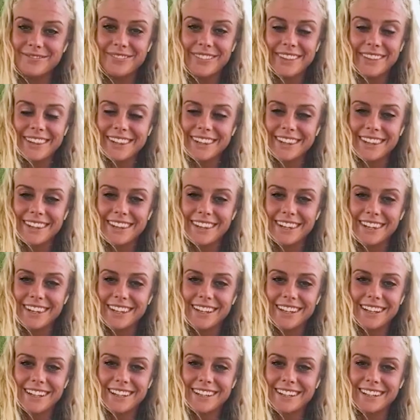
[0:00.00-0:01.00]
like,
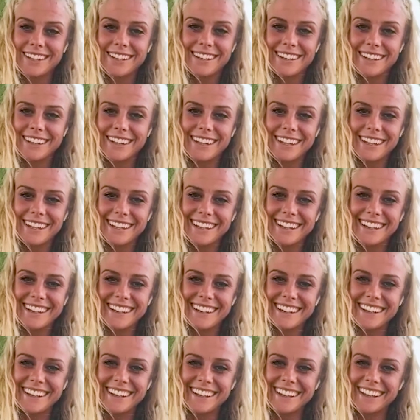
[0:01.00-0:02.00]
I'm like, oh yeah, I can
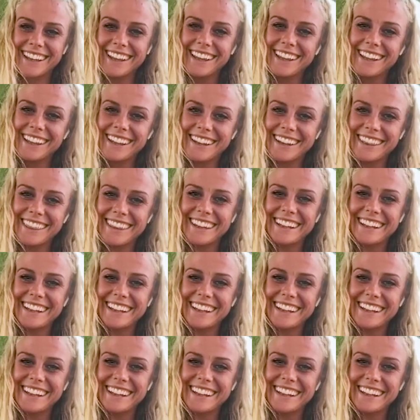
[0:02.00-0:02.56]
totally see how those are